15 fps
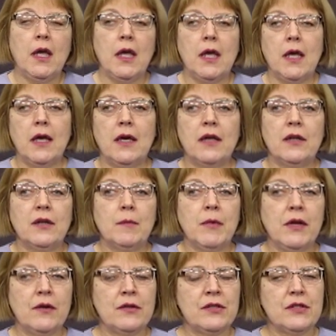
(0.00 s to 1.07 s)
And I'm
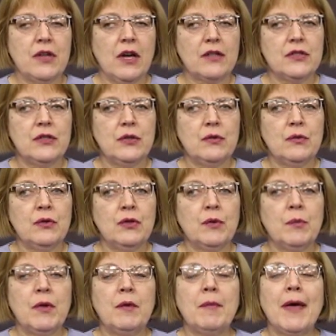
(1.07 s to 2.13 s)
here to talk to you a little
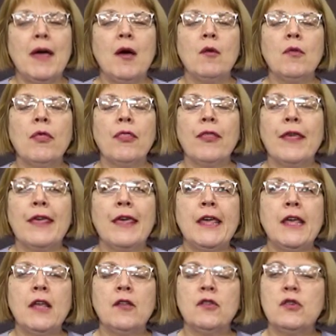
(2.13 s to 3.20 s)
bit about
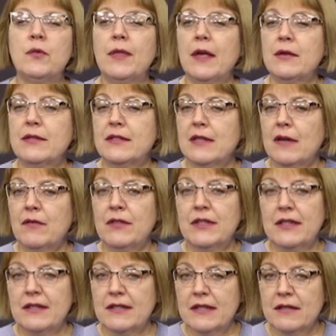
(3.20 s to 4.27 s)
the
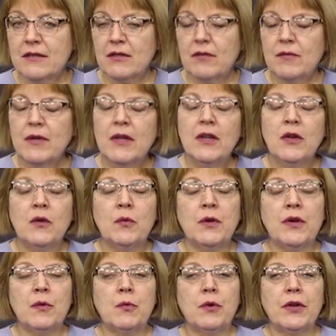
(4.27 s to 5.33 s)
2017 season. We
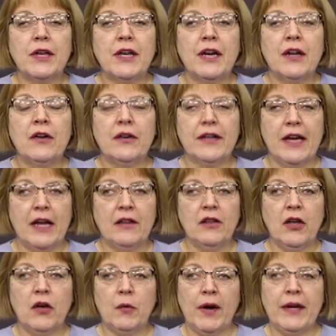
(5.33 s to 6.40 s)
are working our
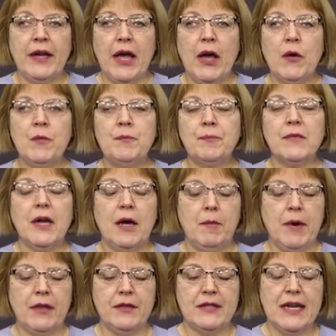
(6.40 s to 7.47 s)
catalog right now. Uh,
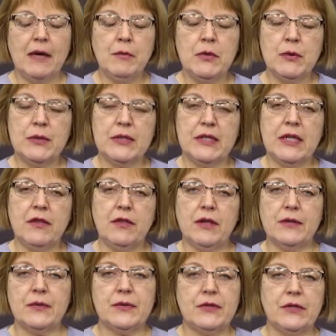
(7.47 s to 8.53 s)
by the time you see
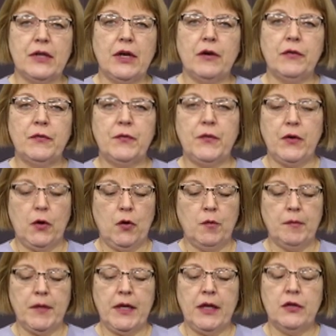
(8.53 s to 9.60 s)
this uh,
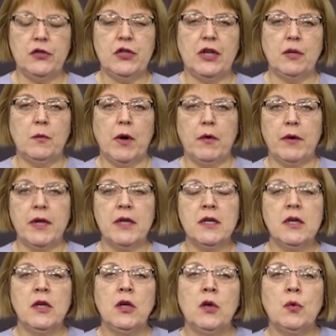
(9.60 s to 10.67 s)
film in January,
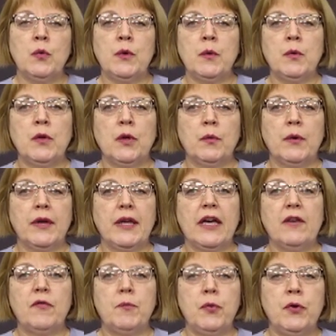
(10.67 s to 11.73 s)
we will already
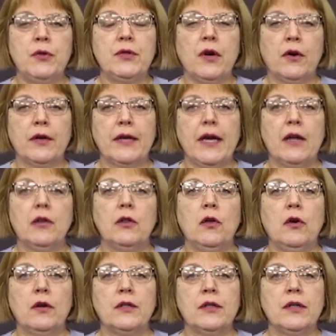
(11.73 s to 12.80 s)
have put our
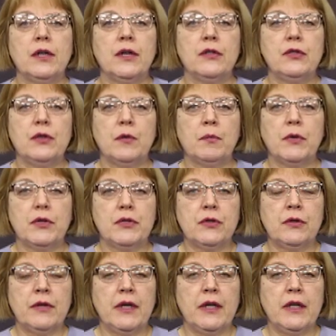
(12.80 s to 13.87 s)
catalog uh, to the
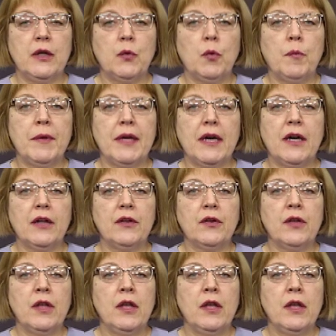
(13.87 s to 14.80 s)
printer and it will be on